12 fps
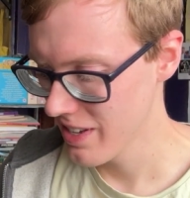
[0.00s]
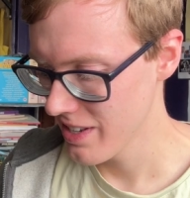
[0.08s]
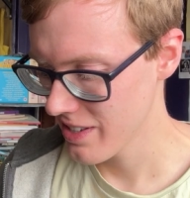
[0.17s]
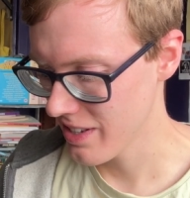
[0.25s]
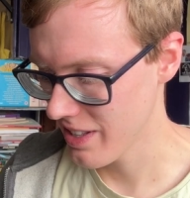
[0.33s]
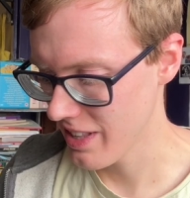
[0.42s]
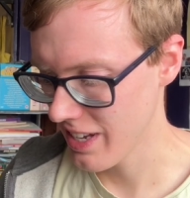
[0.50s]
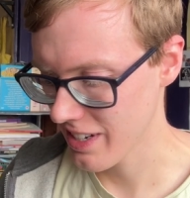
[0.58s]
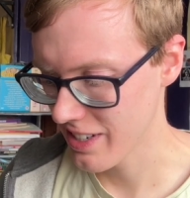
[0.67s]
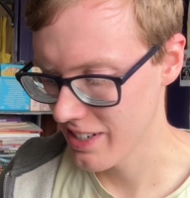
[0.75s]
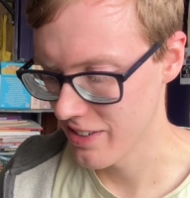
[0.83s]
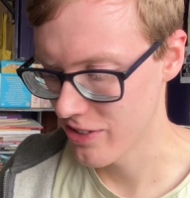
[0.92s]
that
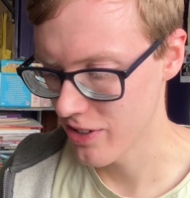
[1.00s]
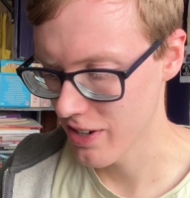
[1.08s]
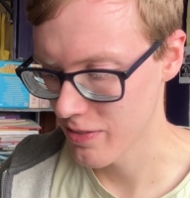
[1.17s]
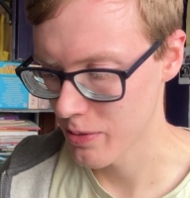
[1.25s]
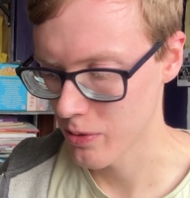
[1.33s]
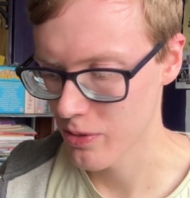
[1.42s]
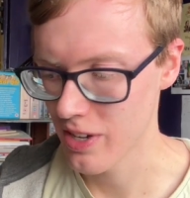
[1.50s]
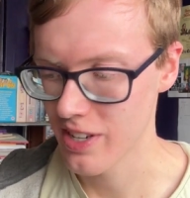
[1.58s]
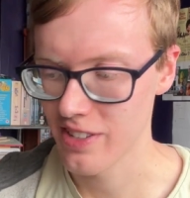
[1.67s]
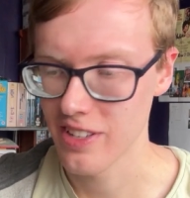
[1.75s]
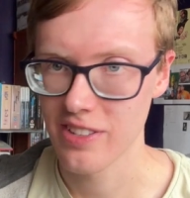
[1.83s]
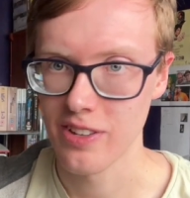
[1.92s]
kind of drives him
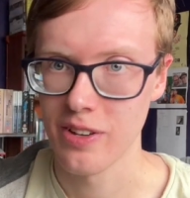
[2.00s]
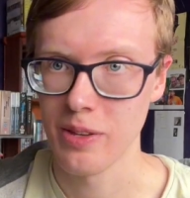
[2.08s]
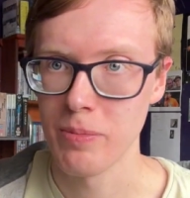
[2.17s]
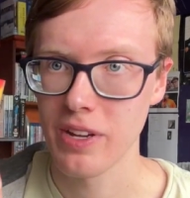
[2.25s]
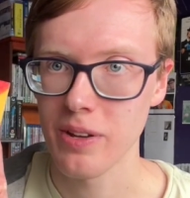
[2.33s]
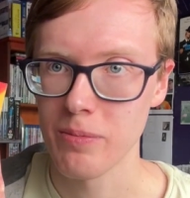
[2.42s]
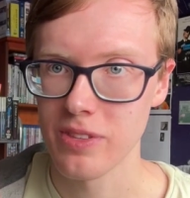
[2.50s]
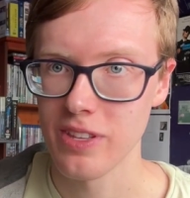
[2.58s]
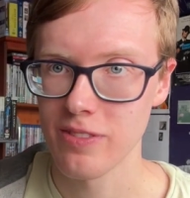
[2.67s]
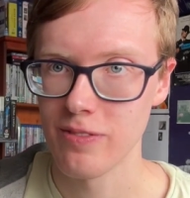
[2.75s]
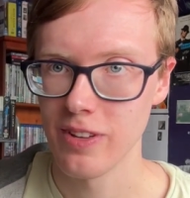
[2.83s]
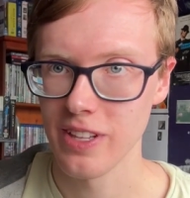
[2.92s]
crazy, so he becomes
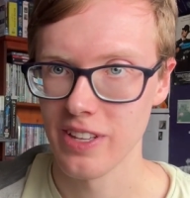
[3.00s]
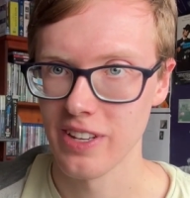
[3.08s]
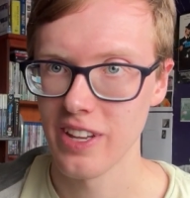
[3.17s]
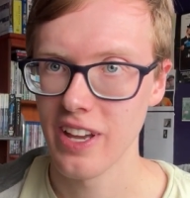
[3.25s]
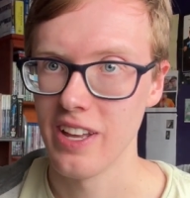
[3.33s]
this villain,